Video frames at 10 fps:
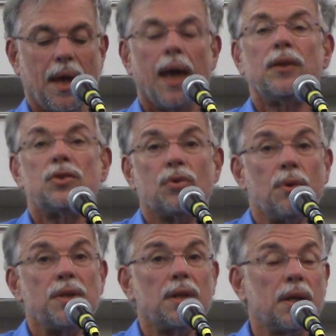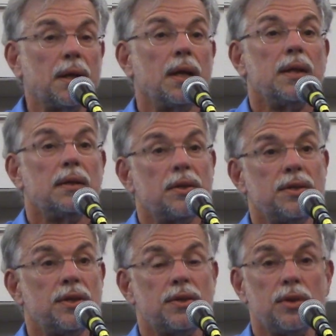And storytelling does
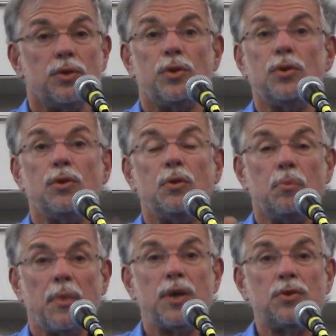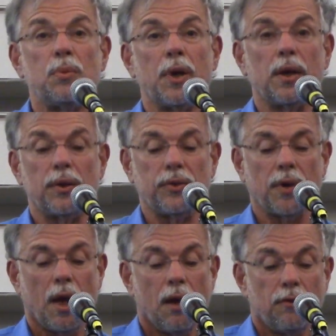this in 2 major ways.
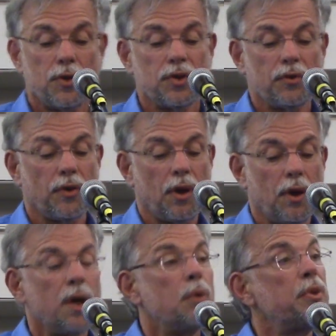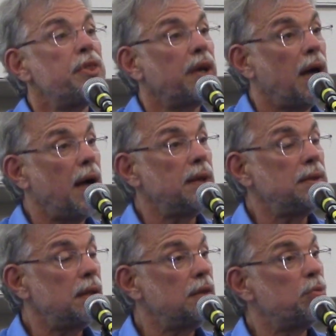First of all, with the
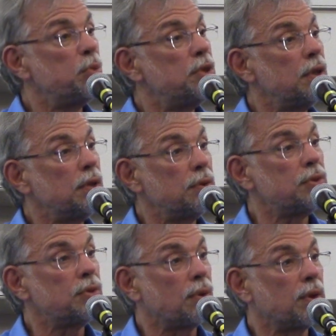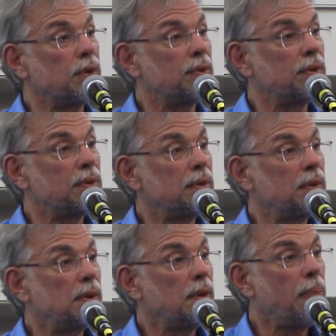content of particular stories.
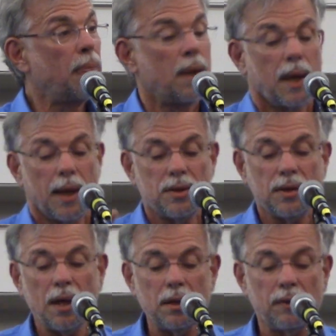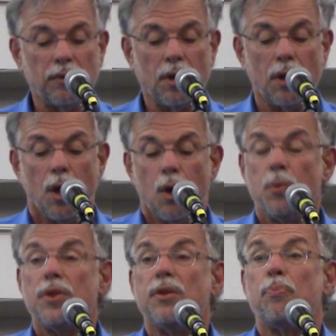And second of all,
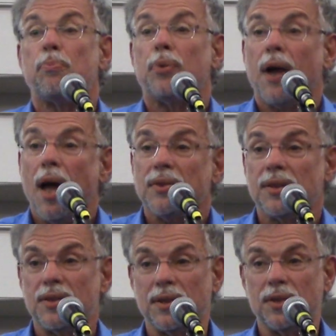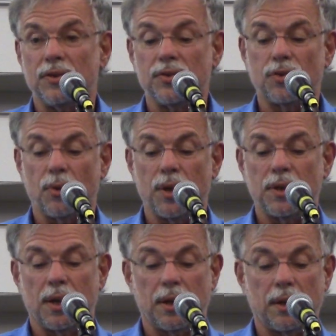with the processes of
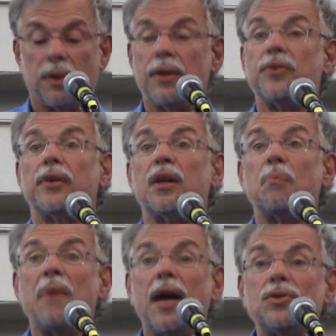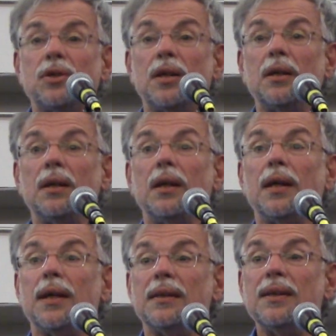storytelling, things like
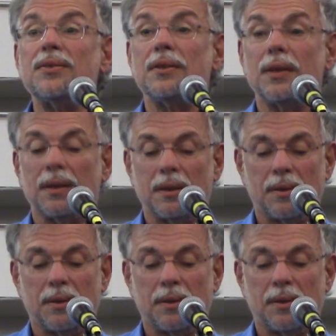imagining and listening.